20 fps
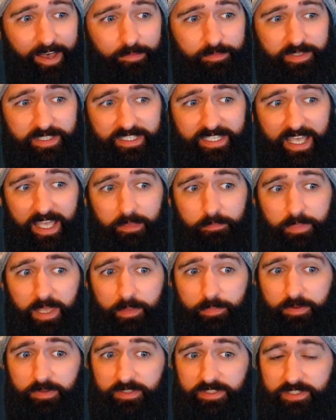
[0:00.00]
say
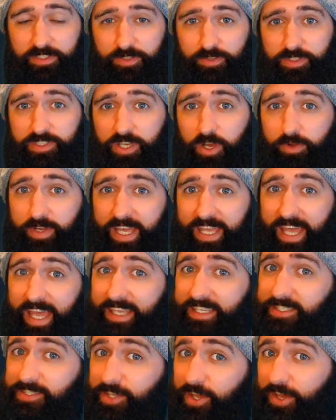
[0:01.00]
people to donate
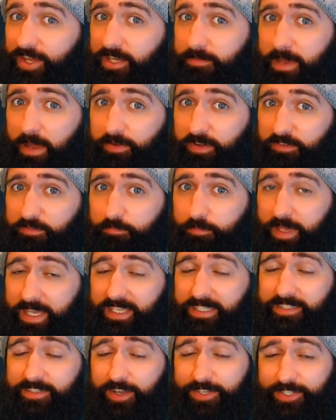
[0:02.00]
a certain amount of
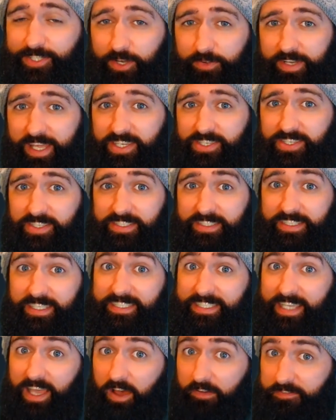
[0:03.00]
bits or donations
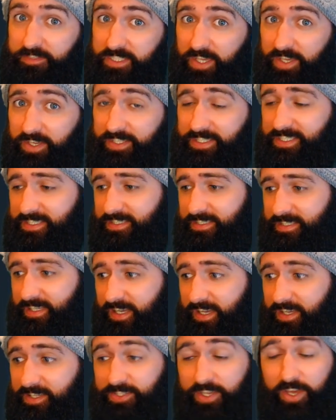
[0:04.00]
to set off certain
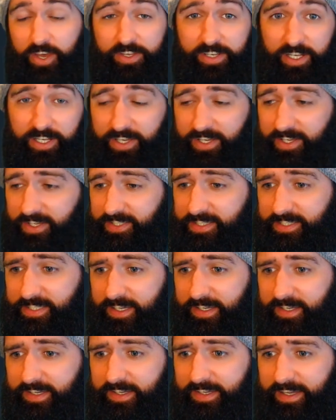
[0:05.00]

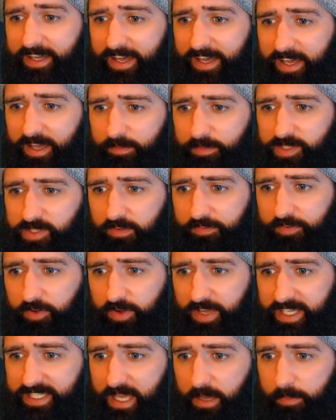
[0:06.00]
alerts. So,
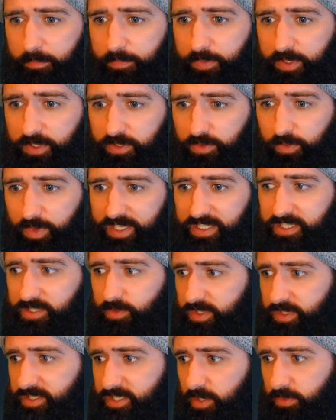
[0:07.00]
for example, when
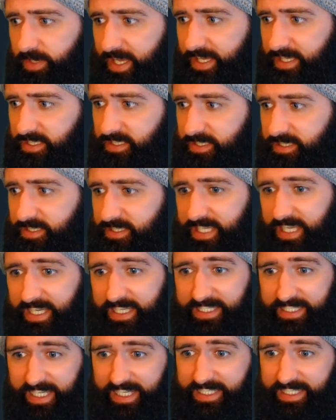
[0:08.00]
someone donates
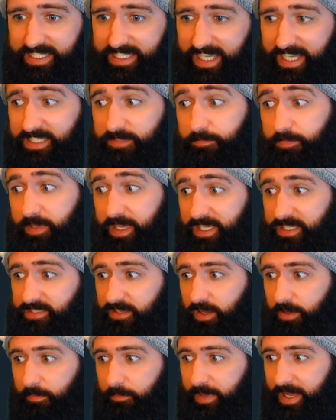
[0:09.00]
666
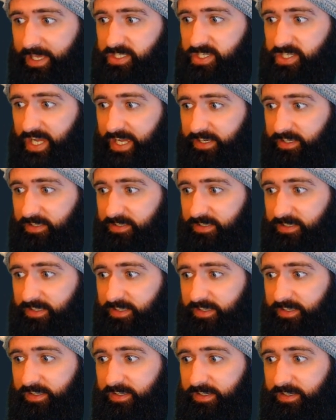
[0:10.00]
bits on my channel,
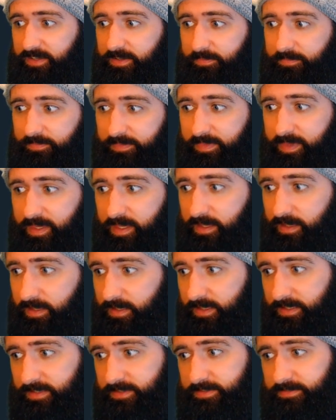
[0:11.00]
its number
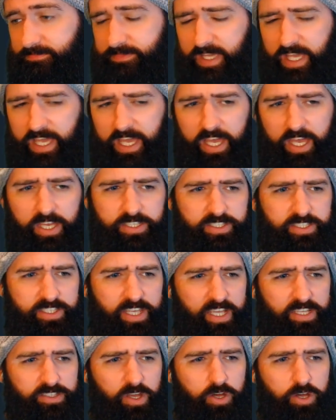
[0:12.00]
is
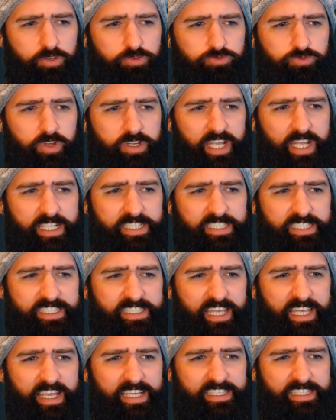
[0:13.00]

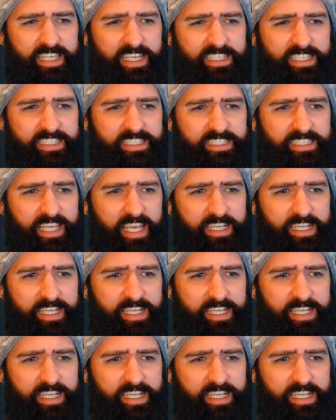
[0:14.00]
666.